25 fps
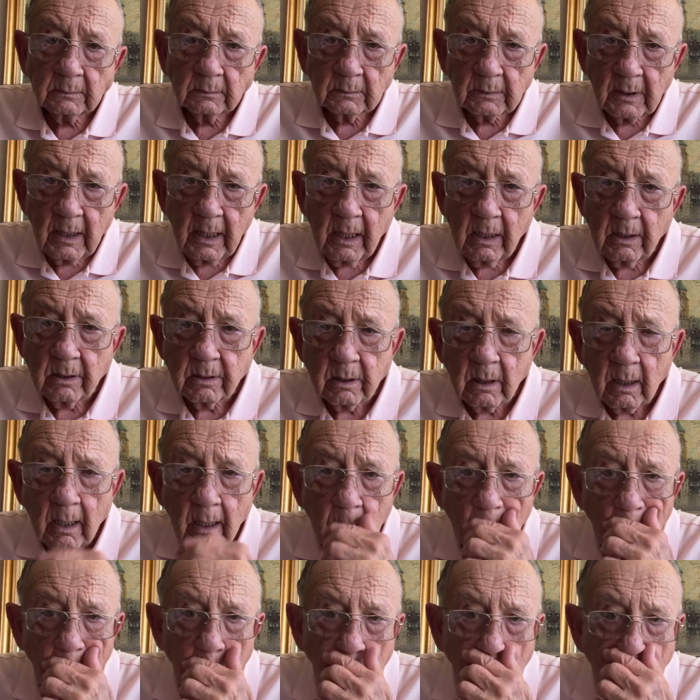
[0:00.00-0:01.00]
Keisha,
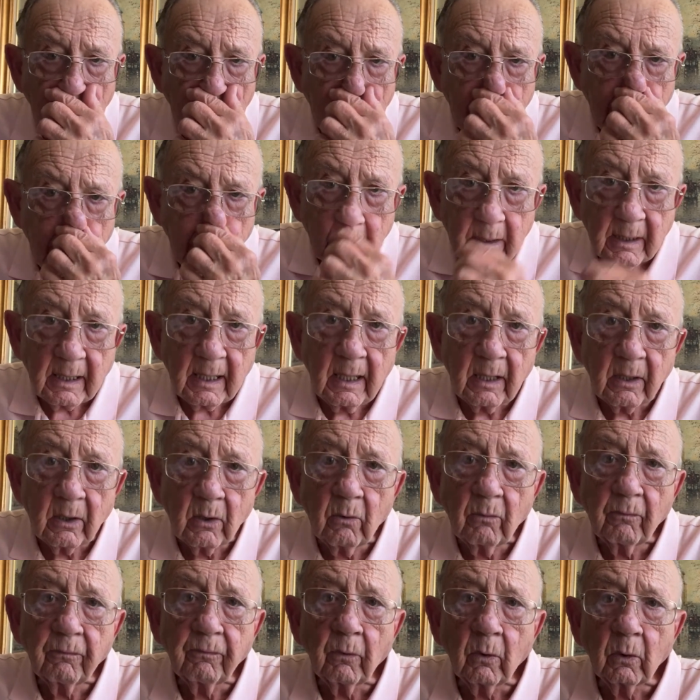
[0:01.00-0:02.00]
how are you? Thank
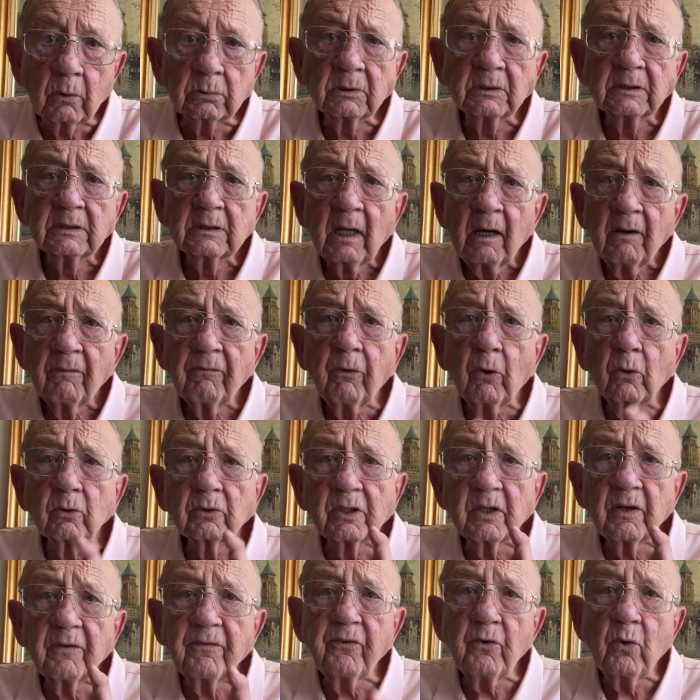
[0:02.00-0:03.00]
you, folks.
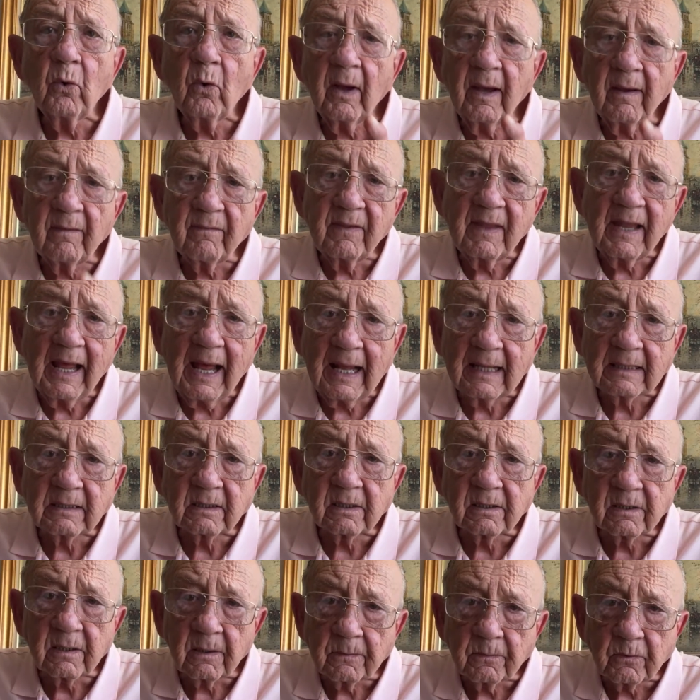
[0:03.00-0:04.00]
Folks, if you have not
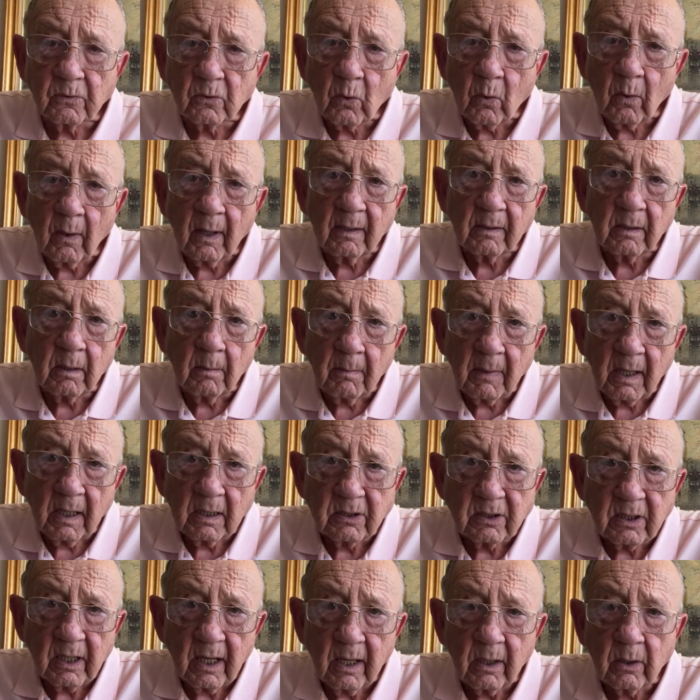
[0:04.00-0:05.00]
subscribed to my
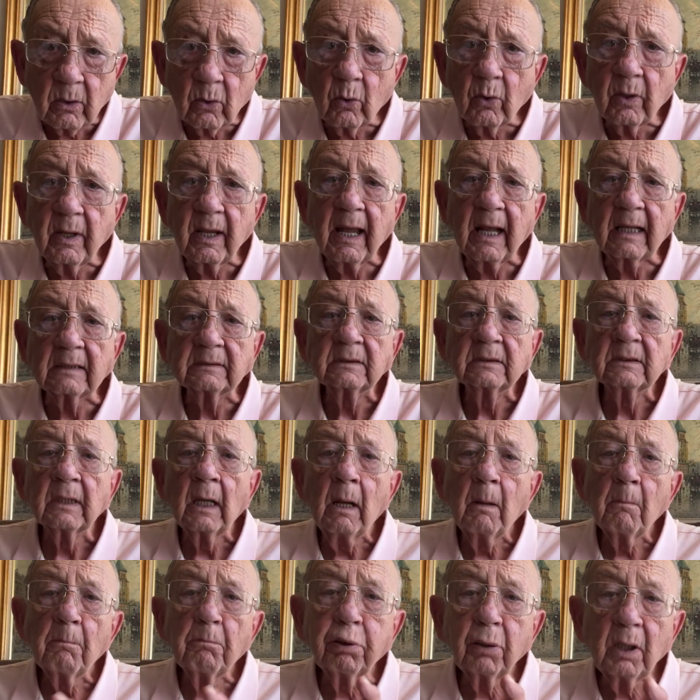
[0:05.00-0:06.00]
channel yet,
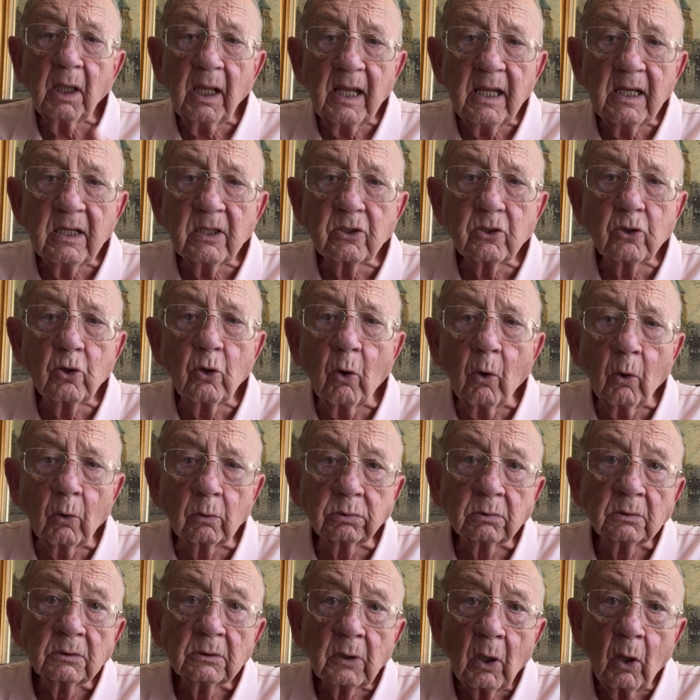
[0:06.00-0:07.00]
please
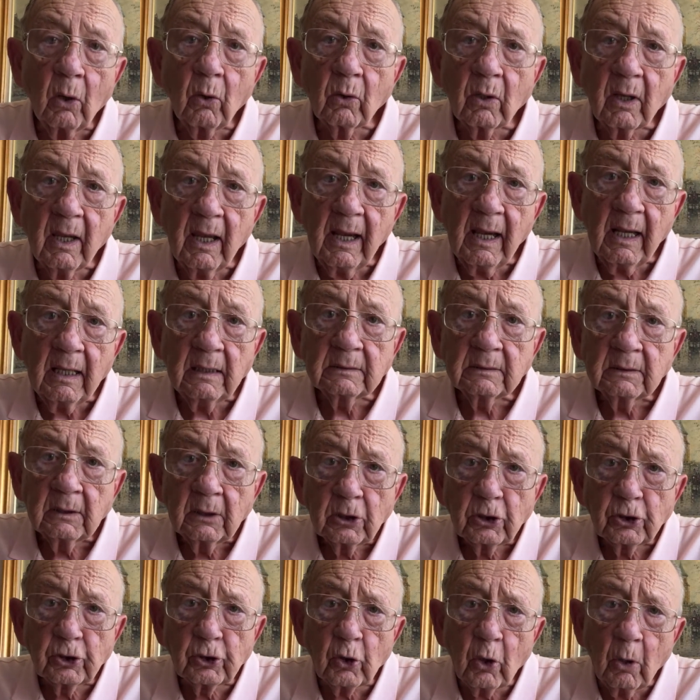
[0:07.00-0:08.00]
do, okay?
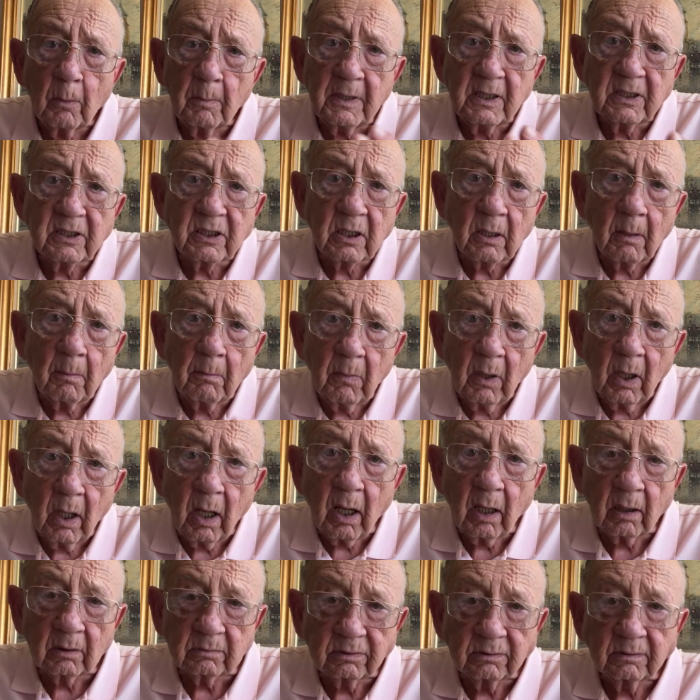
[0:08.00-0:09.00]
Show me some
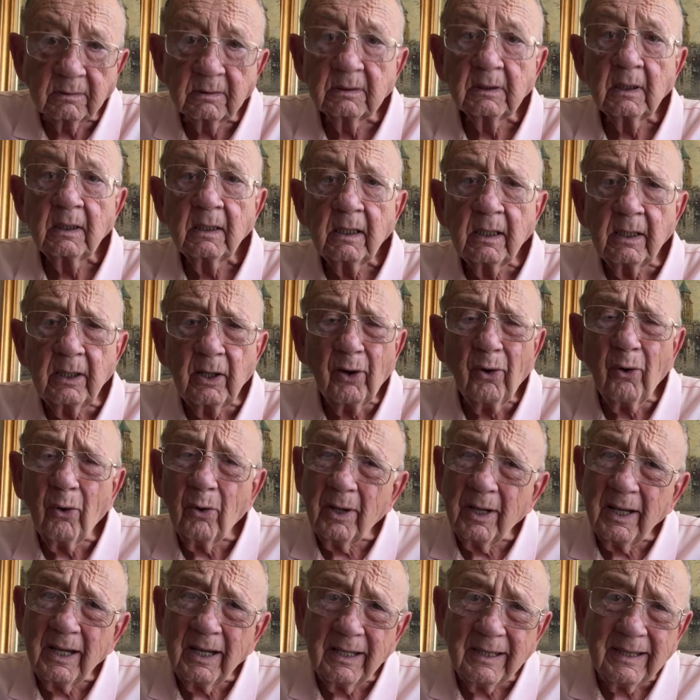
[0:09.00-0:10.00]
love. You know,
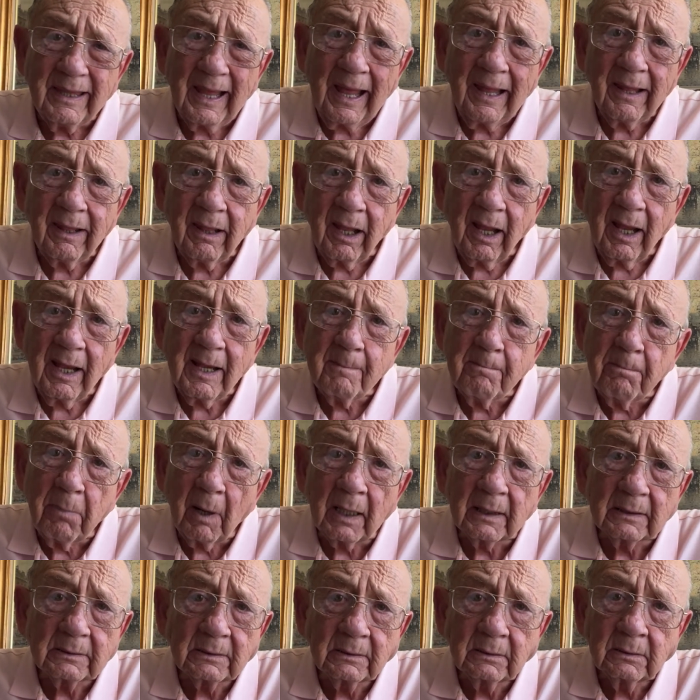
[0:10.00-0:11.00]
and hit that like
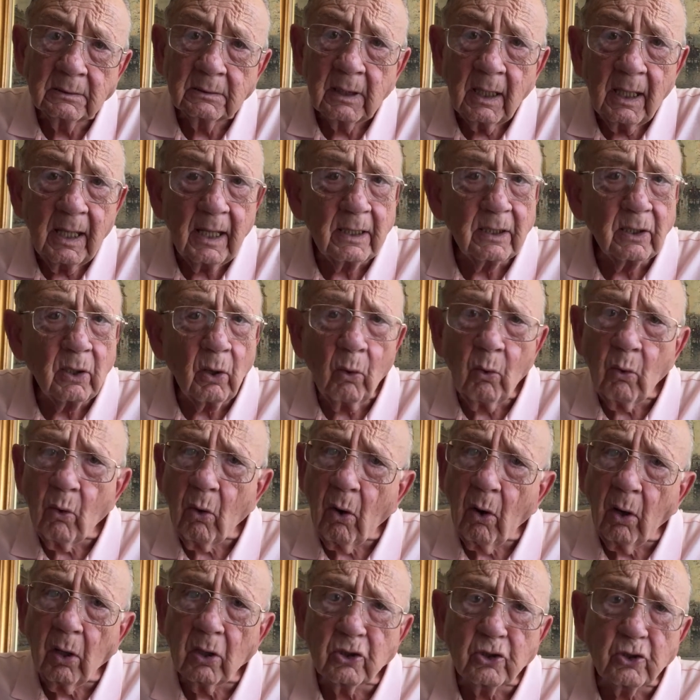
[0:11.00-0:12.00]
button. It don't
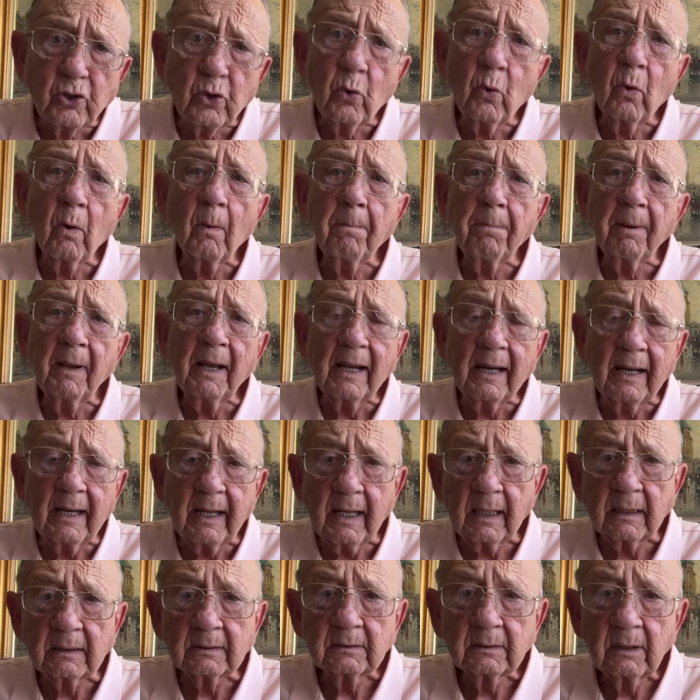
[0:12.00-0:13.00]
cost you a
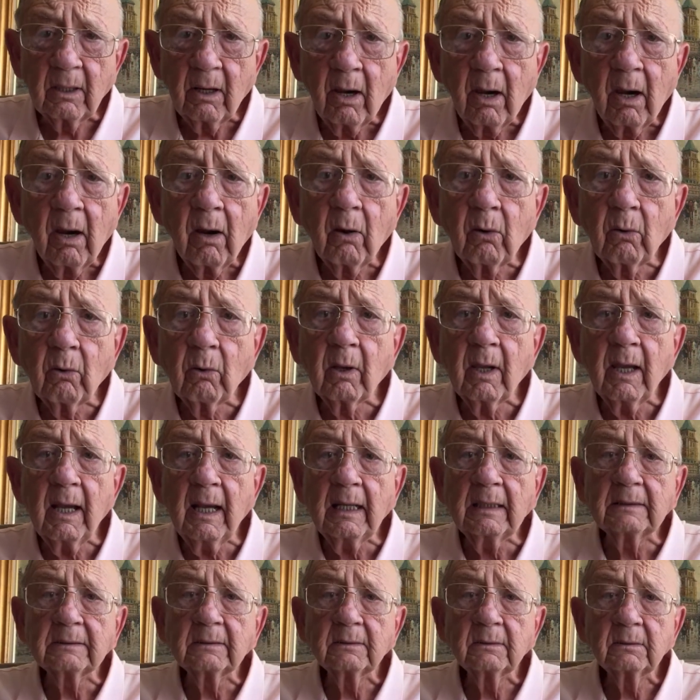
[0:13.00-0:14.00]
penny, okay?